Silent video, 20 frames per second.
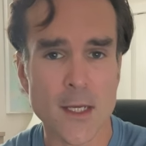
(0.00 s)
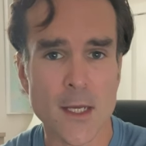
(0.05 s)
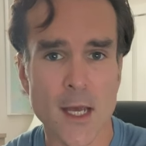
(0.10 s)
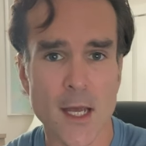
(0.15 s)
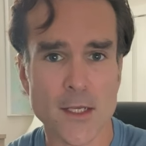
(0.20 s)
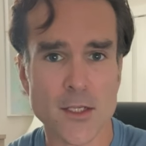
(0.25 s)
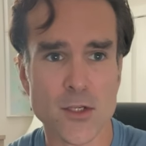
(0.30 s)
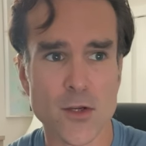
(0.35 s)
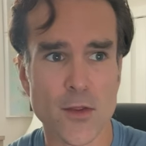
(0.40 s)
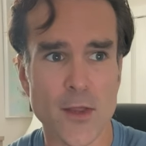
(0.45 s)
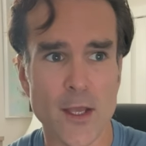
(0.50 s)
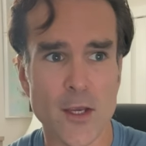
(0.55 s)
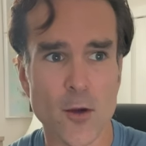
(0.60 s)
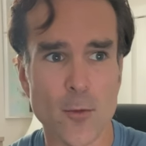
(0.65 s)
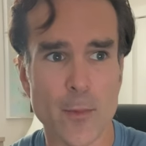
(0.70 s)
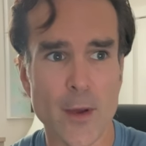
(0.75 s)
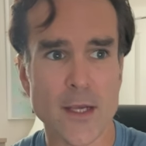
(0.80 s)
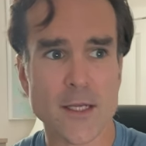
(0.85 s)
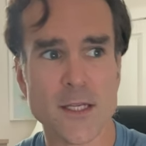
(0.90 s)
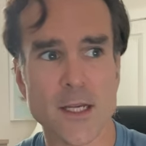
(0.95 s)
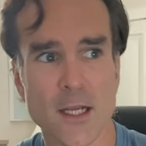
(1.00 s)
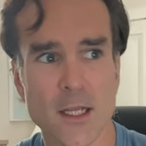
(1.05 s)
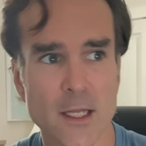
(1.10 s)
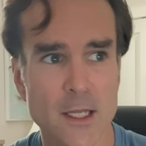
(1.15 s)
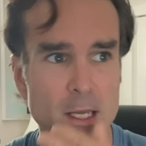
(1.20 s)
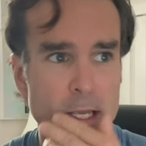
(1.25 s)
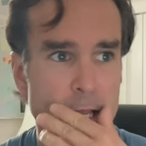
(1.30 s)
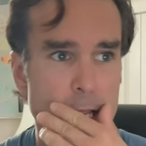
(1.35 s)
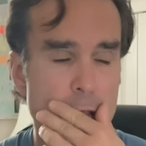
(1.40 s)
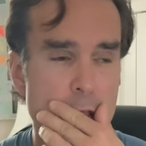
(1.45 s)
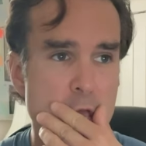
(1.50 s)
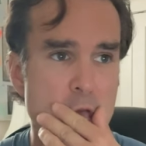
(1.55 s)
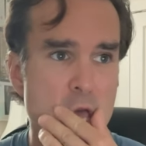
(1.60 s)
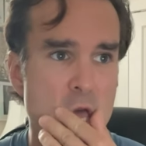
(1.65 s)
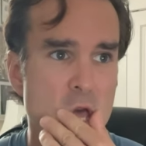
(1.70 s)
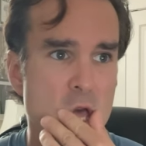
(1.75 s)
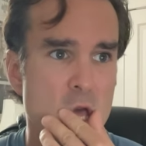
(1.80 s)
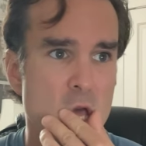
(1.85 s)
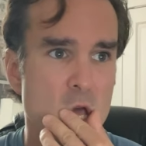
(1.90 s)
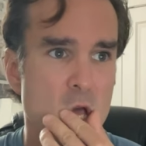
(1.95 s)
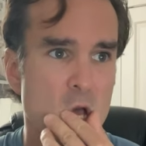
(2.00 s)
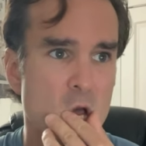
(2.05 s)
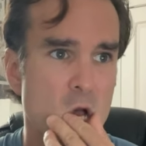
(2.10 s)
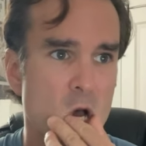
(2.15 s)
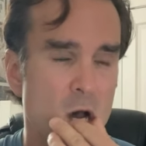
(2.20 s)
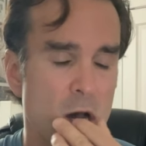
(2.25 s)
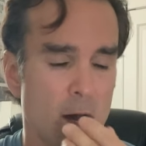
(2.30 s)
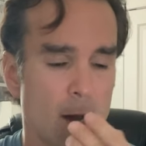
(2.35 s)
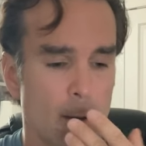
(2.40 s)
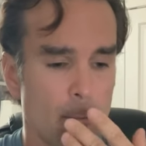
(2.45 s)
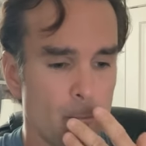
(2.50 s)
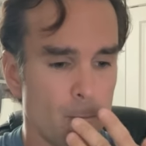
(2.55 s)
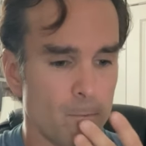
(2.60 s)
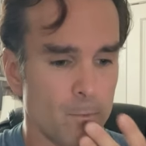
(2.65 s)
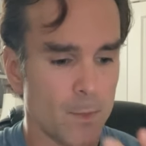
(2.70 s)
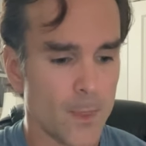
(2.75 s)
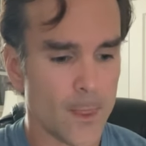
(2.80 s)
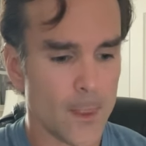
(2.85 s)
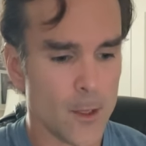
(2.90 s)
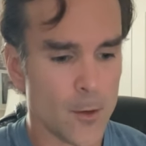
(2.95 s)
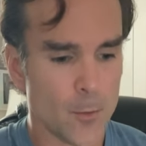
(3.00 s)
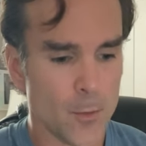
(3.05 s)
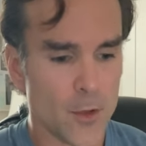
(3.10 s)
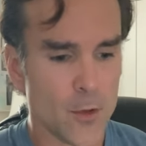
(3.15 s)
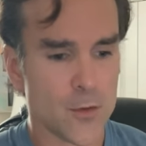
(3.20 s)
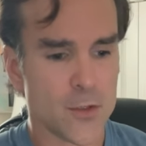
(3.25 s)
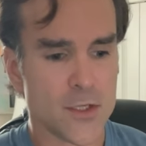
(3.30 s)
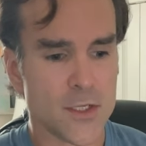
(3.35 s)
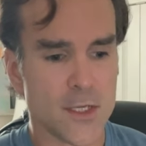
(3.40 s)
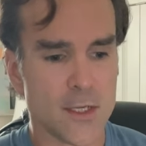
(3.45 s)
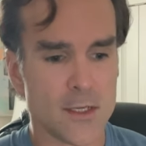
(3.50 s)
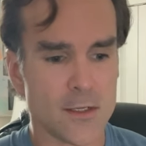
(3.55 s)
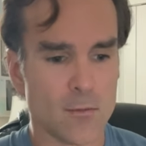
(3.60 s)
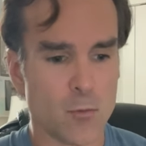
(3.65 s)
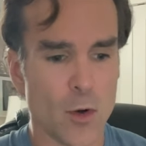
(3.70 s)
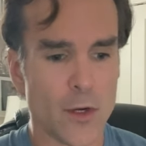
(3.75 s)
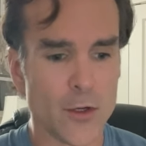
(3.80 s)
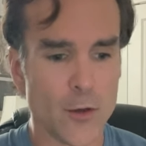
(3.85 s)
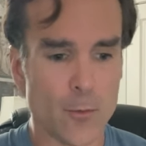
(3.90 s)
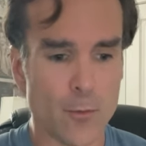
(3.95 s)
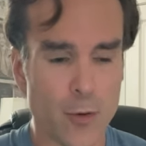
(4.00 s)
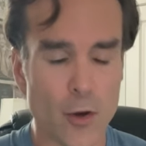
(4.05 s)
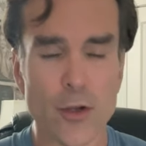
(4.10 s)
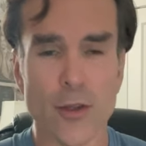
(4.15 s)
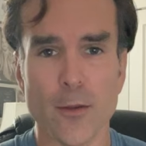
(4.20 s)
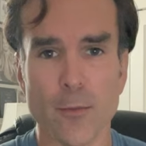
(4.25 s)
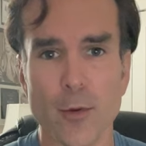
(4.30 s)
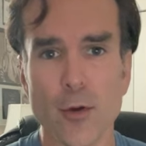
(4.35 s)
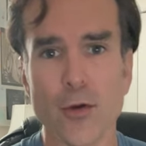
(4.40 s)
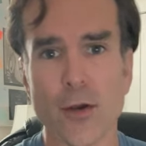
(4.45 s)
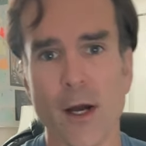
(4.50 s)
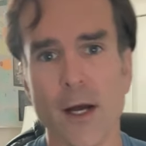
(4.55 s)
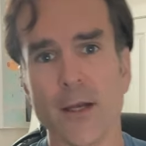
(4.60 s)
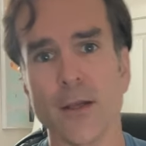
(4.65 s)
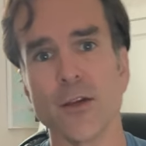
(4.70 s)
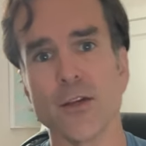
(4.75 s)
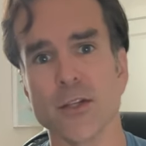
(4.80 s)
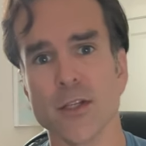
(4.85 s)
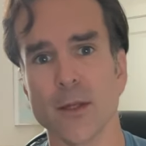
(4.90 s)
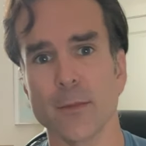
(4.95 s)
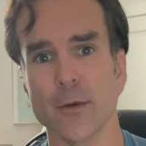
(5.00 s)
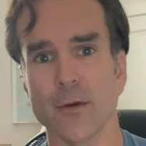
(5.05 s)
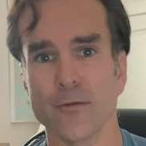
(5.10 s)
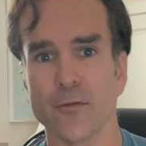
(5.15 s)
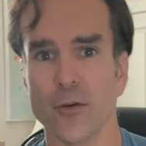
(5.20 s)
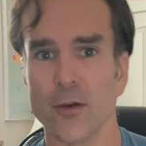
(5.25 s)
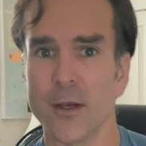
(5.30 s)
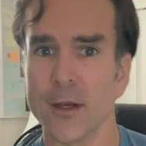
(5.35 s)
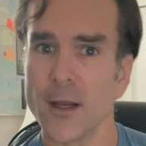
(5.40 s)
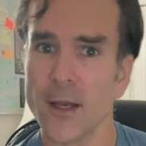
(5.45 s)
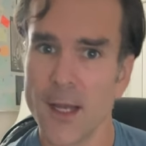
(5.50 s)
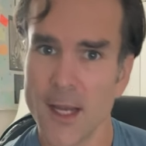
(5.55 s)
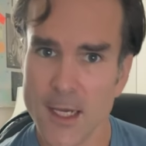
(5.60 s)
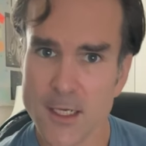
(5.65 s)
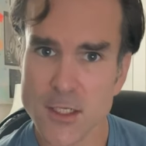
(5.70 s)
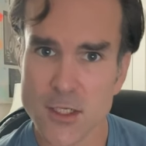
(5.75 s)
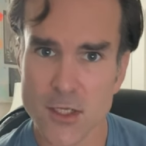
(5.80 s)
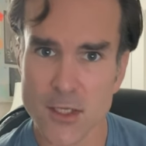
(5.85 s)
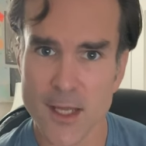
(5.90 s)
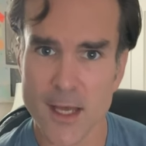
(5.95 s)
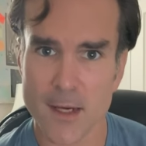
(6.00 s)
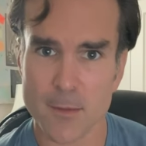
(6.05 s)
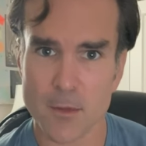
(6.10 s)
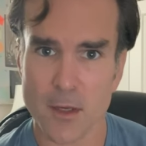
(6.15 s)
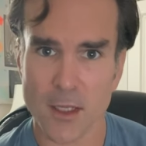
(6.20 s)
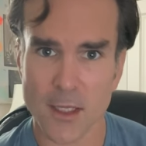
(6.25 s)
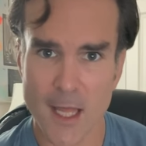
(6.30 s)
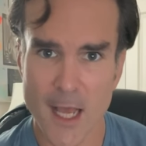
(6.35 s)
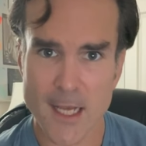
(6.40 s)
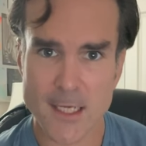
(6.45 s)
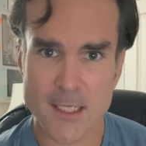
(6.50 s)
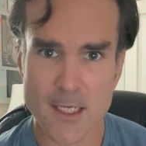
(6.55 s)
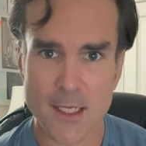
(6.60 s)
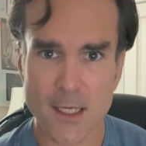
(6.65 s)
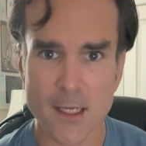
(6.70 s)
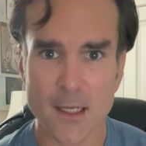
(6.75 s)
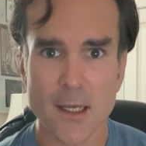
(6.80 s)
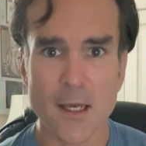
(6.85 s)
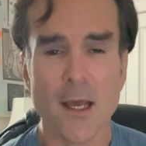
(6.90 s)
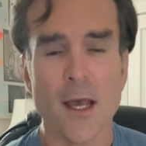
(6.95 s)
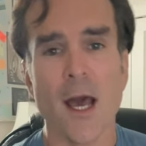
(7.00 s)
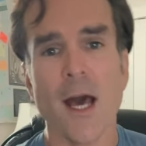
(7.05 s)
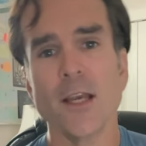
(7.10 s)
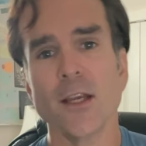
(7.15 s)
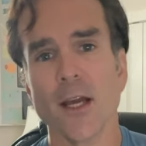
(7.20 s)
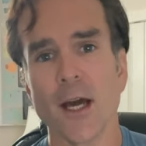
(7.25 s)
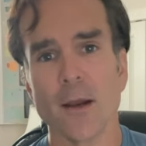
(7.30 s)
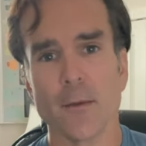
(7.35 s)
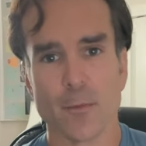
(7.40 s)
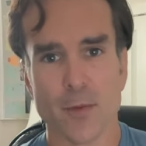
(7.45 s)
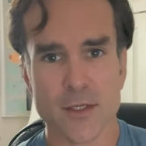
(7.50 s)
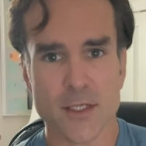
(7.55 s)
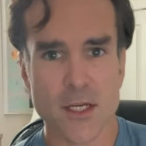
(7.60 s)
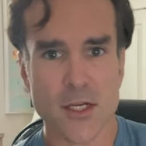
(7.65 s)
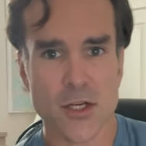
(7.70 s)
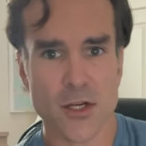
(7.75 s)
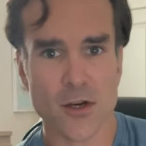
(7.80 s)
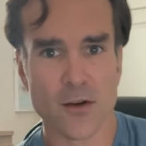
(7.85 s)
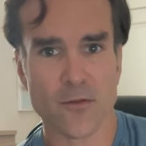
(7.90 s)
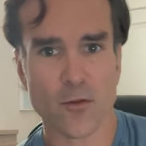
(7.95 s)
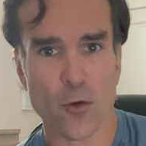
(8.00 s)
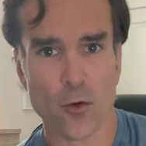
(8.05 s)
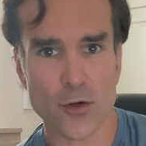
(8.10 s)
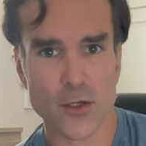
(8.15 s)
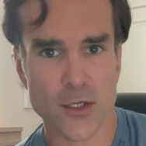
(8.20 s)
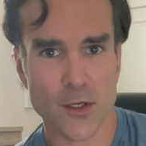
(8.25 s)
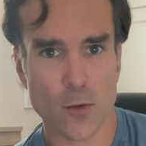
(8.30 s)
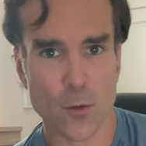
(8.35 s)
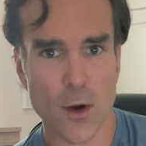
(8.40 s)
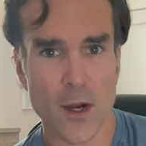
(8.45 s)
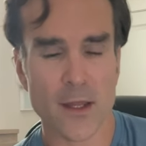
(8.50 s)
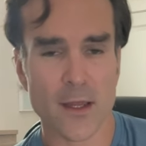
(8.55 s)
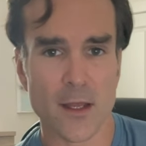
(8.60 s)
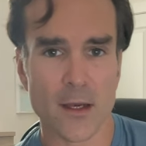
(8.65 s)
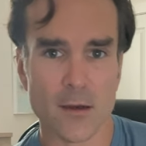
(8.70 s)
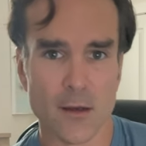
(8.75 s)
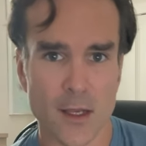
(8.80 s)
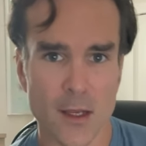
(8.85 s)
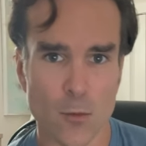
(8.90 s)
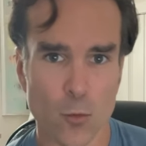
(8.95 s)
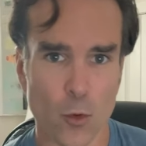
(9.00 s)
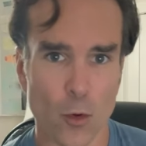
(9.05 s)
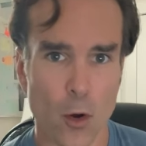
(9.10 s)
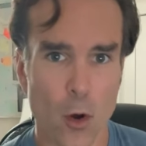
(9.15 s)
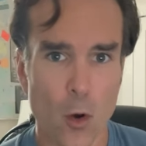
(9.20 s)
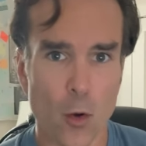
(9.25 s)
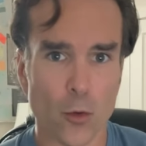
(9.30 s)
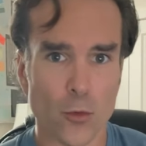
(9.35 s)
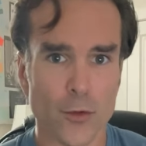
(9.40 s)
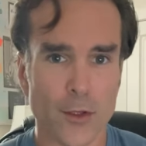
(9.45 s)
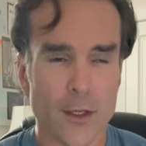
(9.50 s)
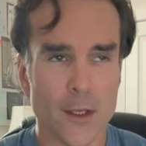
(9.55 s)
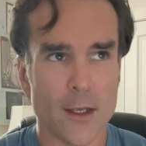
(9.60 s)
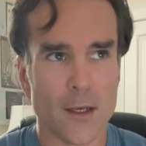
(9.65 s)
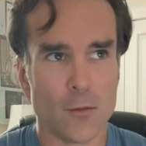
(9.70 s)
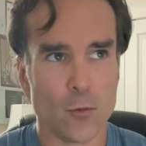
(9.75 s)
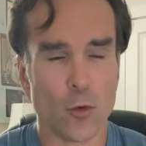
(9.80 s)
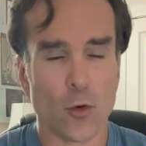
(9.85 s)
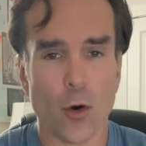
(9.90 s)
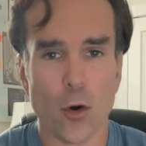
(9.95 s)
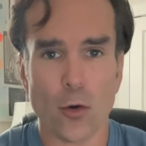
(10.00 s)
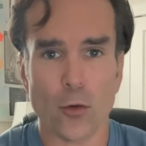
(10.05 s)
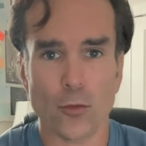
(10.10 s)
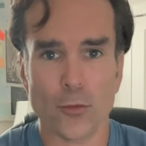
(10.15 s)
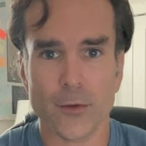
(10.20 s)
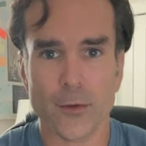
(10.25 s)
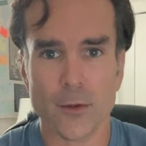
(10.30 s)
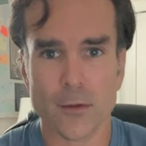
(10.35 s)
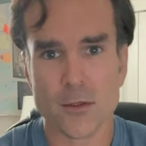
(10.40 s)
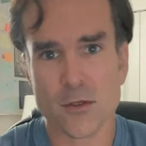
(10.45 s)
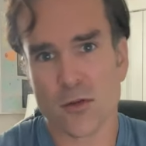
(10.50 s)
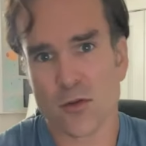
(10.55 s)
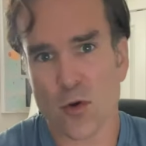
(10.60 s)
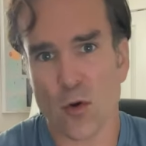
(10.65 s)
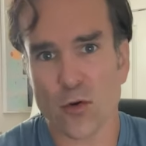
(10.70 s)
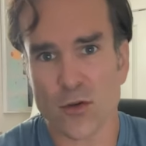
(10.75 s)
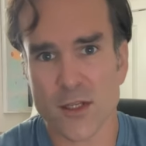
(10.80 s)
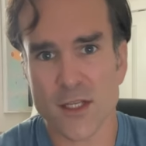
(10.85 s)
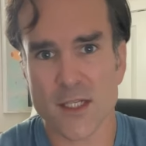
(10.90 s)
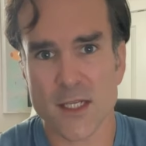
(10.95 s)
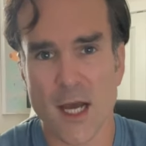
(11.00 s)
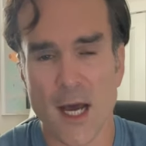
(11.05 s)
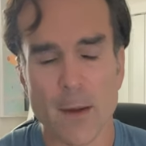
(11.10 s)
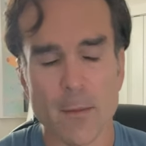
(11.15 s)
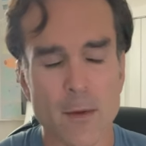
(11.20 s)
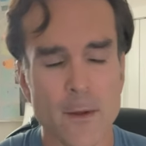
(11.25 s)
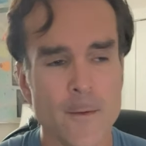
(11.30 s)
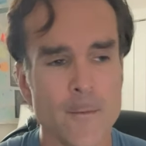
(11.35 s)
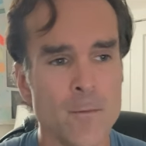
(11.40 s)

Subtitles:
And so that you're basically, when you put the boot on, you slip your foot into that elastic and you got to position it, of course, in a way that it will hold so toward the top.